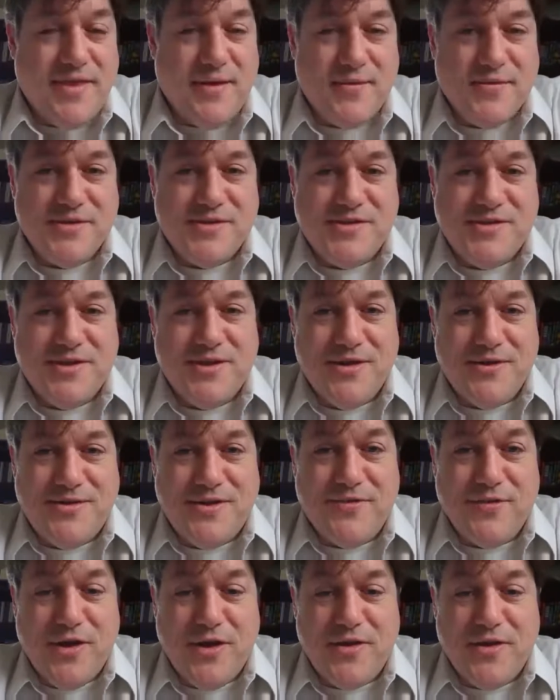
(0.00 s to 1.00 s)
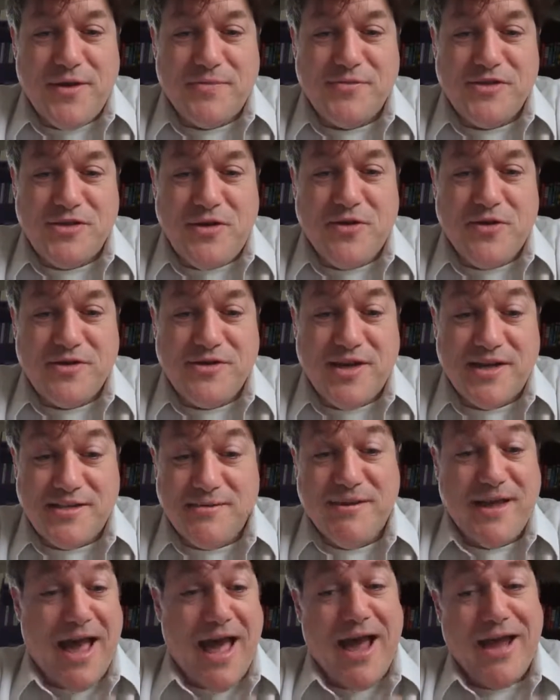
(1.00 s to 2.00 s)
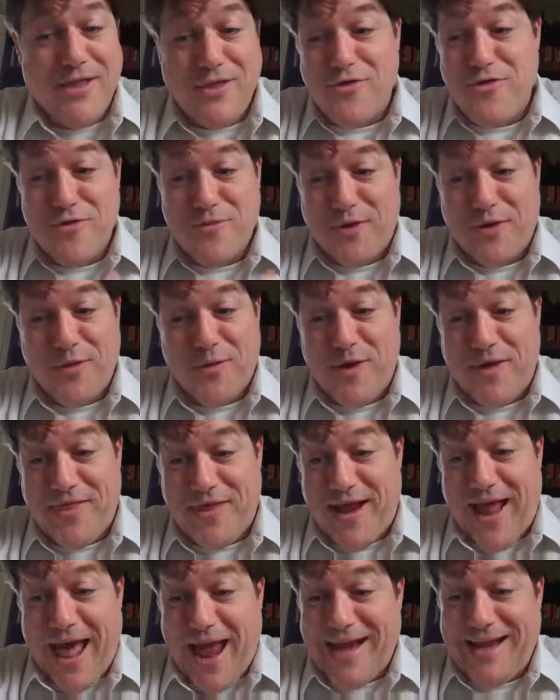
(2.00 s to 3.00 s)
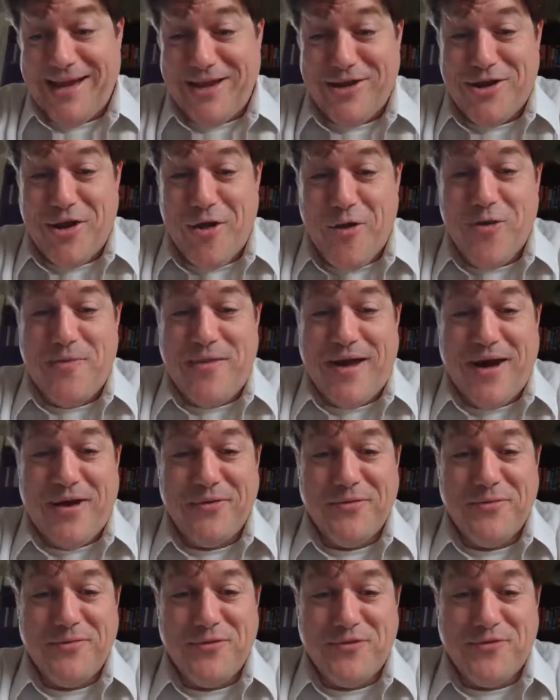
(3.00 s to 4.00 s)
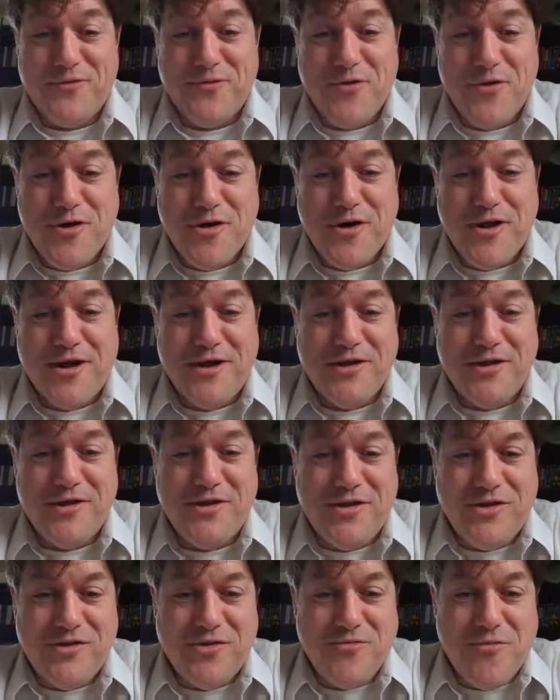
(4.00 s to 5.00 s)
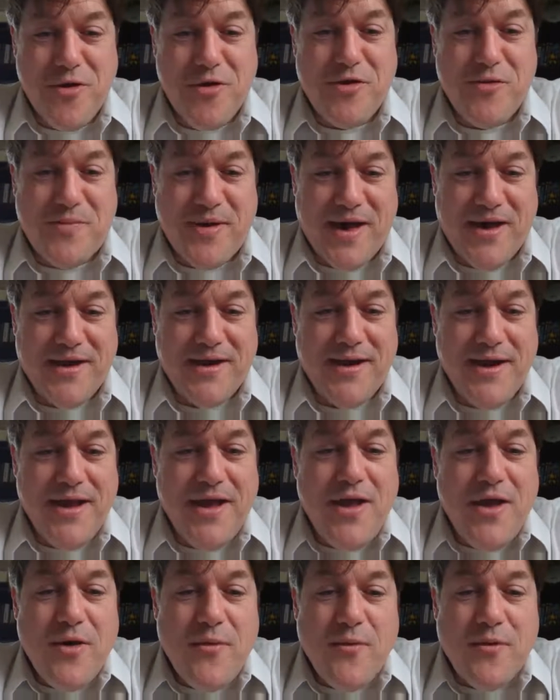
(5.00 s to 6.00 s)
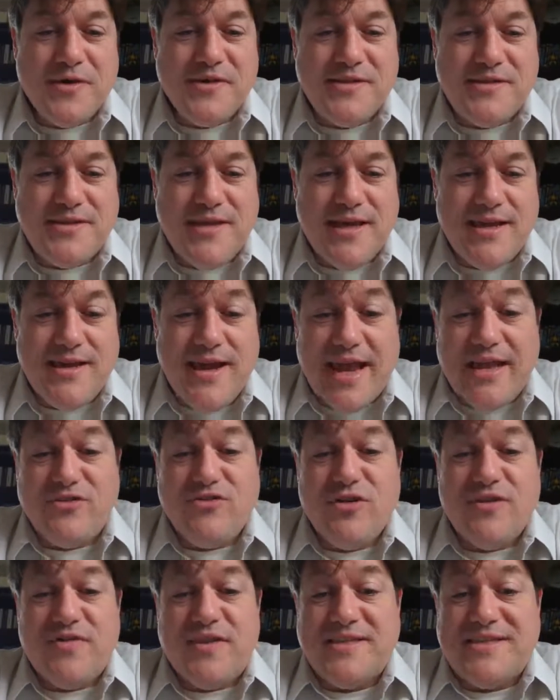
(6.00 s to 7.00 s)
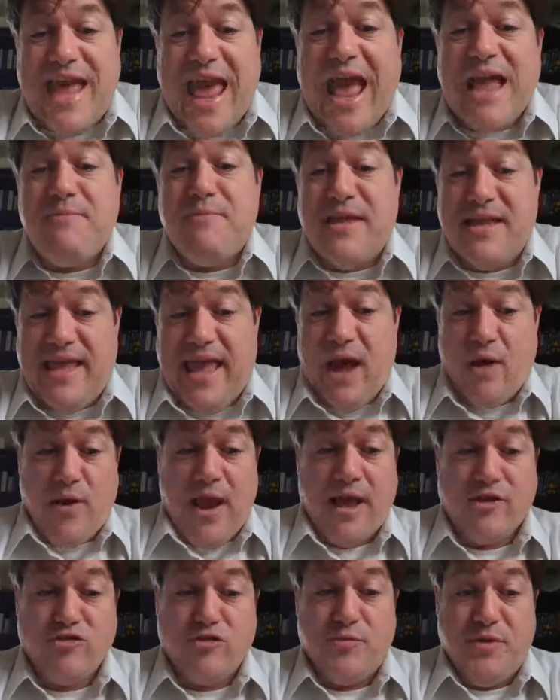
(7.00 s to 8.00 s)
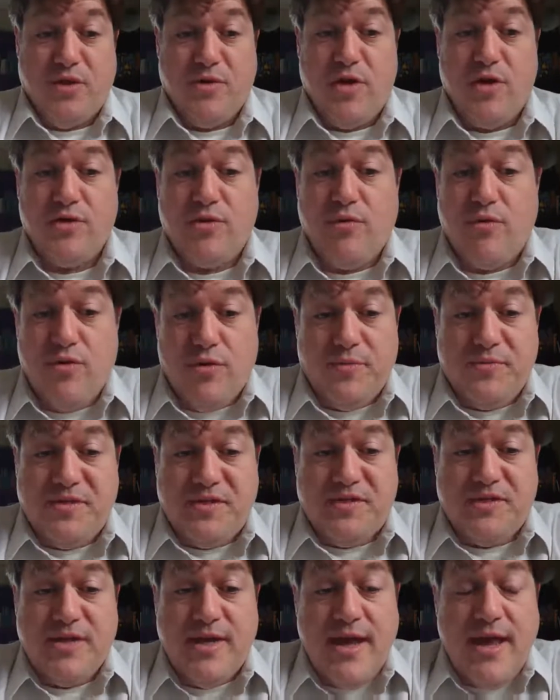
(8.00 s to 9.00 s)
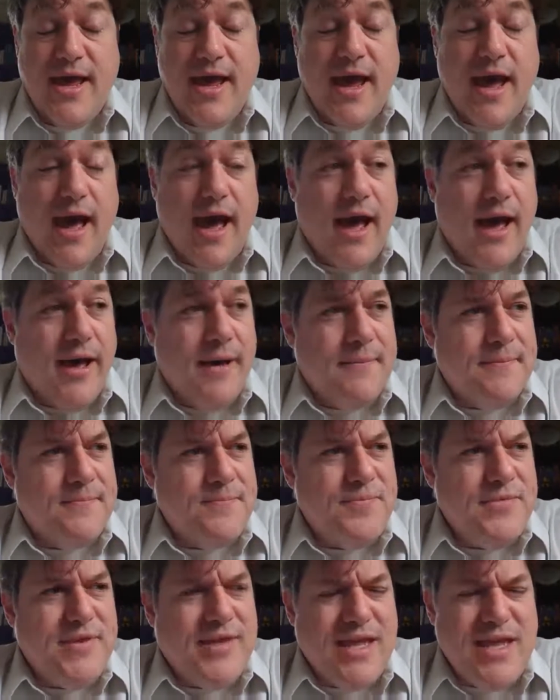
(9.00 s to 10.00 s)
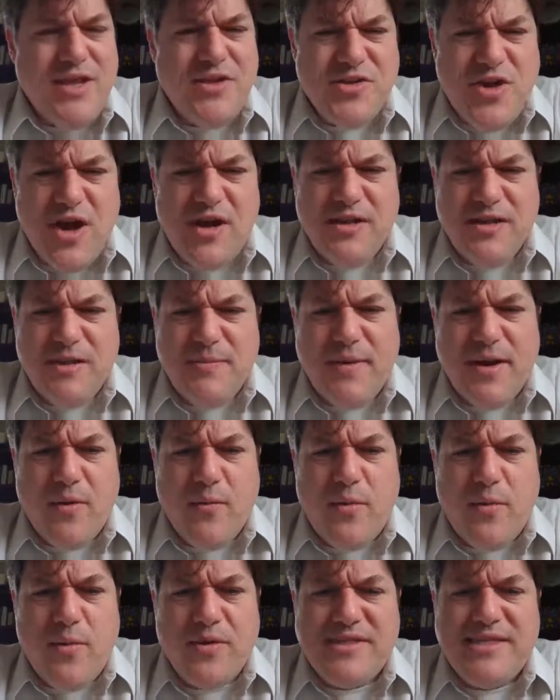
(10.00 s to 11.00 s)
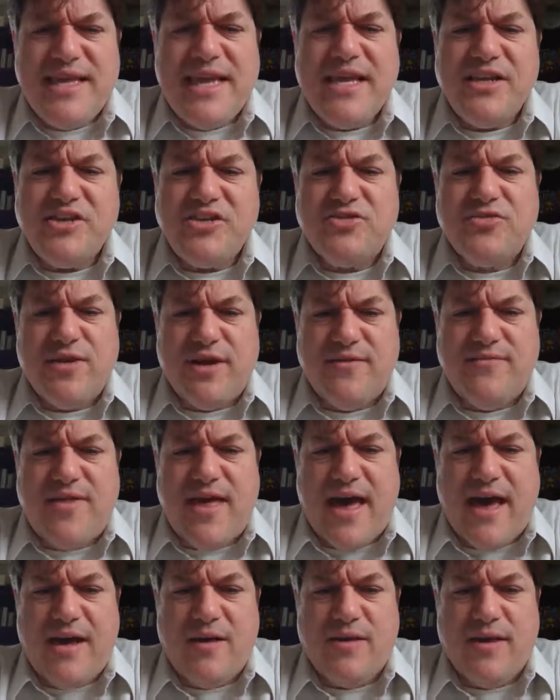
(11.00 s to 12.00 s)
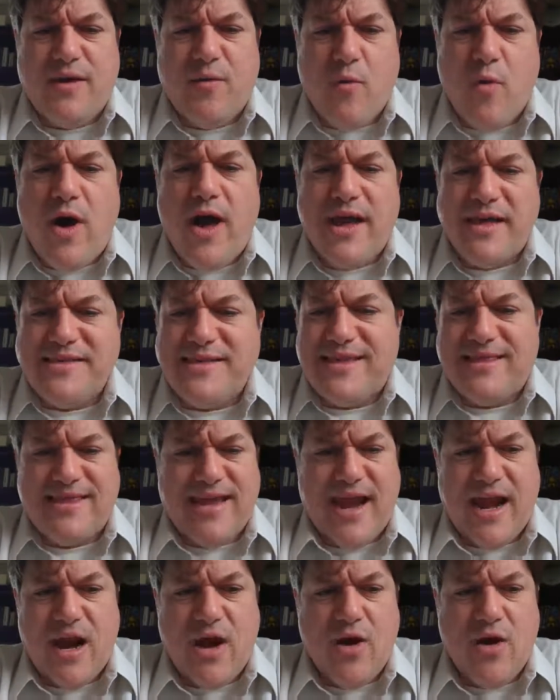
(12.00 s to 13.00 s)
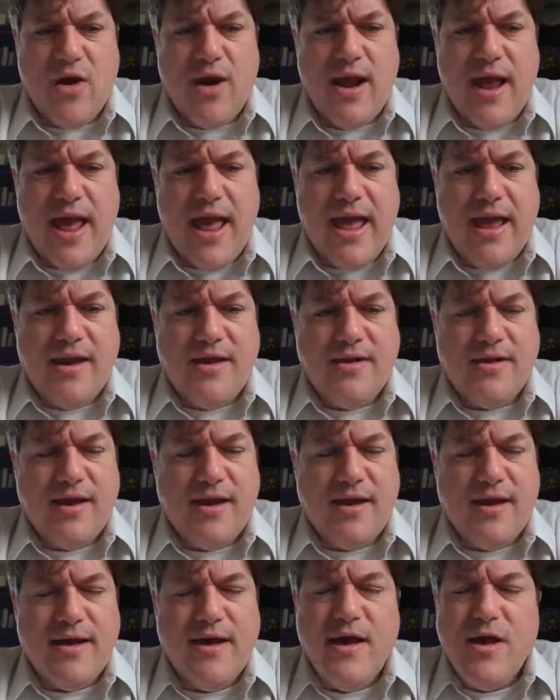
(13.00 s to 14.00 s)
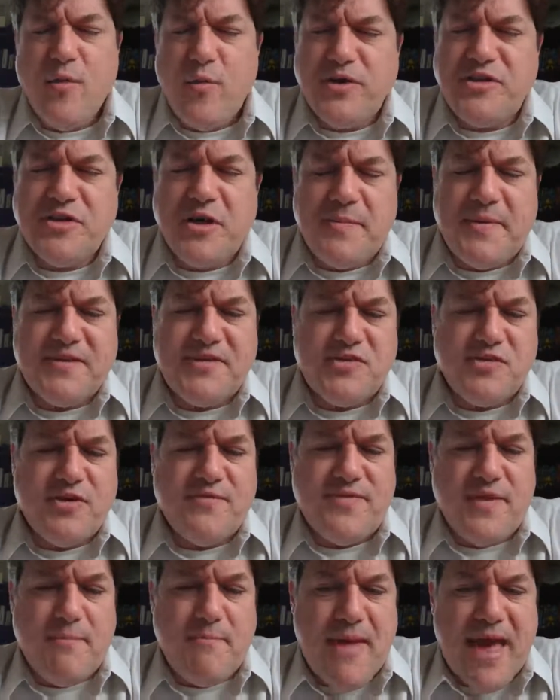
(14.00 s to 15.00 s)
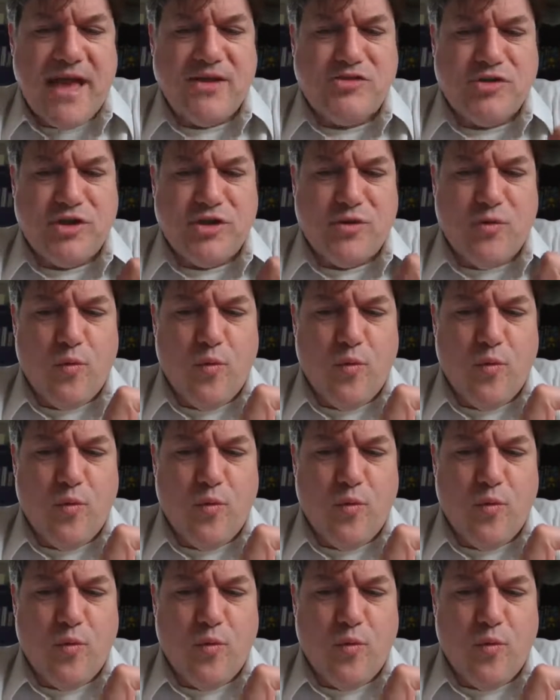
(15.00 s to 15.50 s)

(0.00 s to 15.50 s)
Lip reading: that was definitely on the obscure side, something I learned, by the way, that I didn't know about before you wrote about it, was the nature of this adminCount attribute on groups. Can you talk a little bit about what's the history of that? Like, why is it there? And we talk about sort of the magic